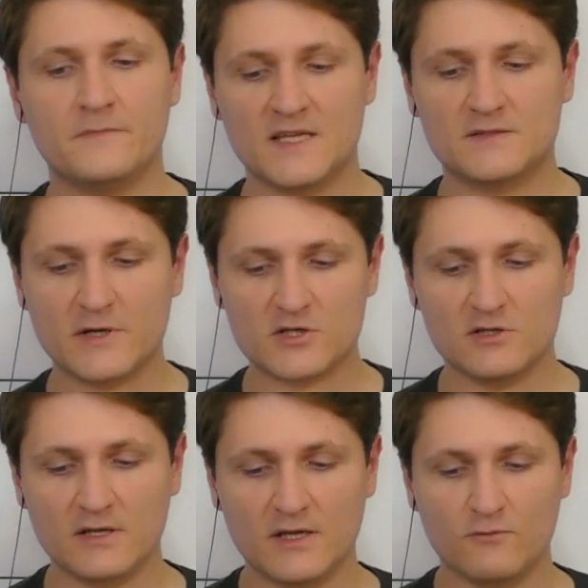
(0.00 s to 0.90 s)

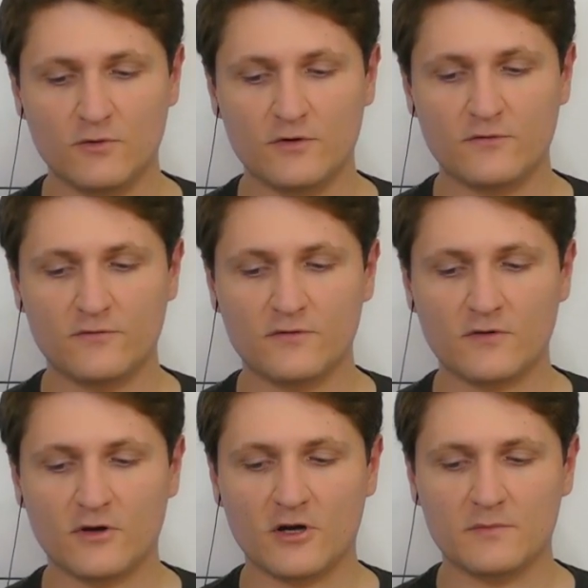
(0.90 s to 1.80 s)
especially with
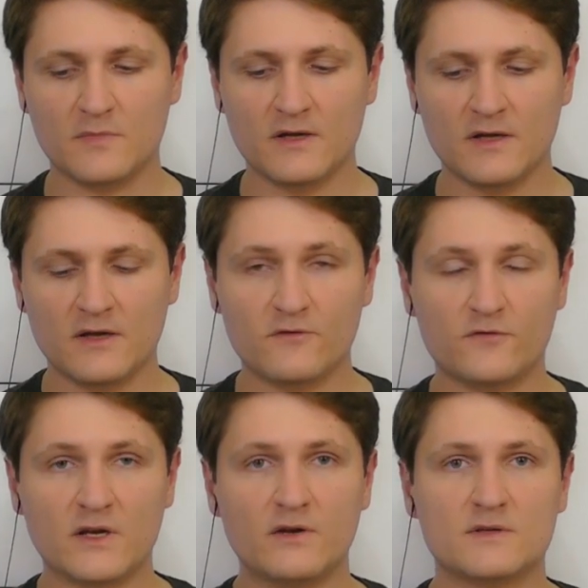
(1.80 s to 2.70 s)
um,
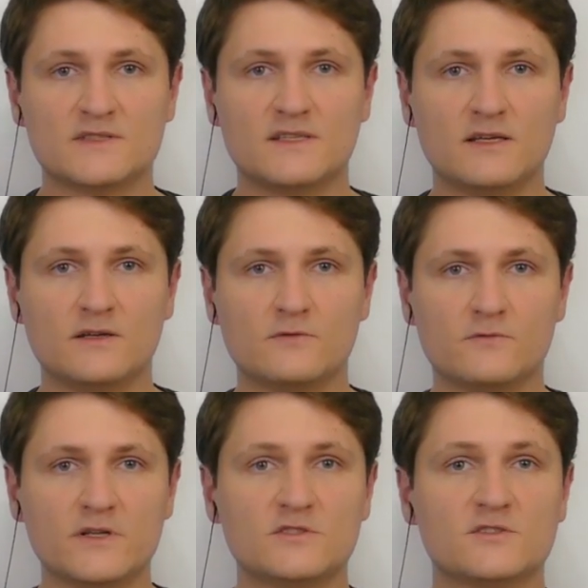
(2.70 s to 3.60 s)

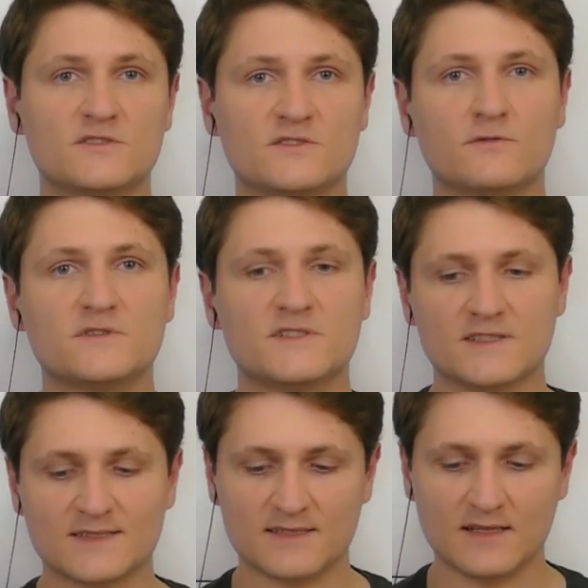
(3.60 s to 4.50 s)
frequency-rich
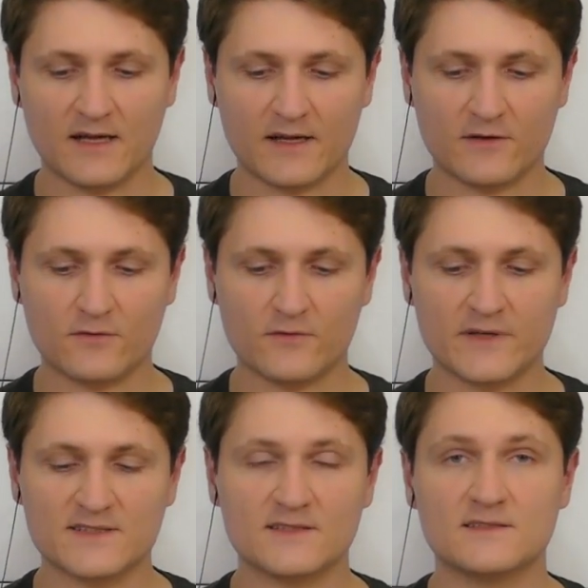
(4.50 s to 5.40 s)
sources like, for
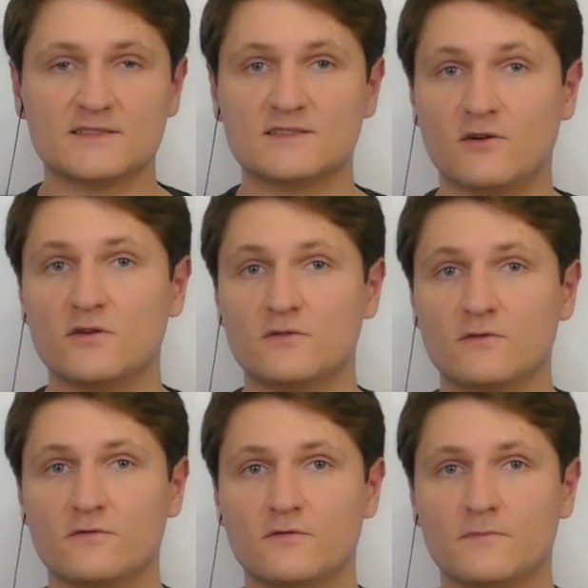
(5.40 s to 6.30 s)
instance,
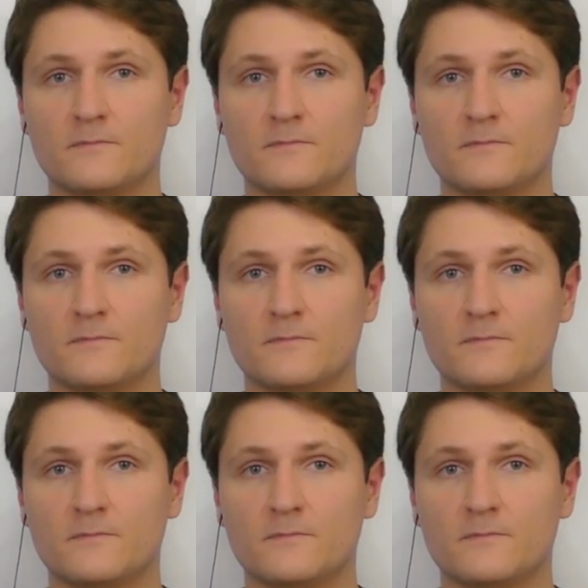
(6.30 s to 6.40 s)
sawtooth.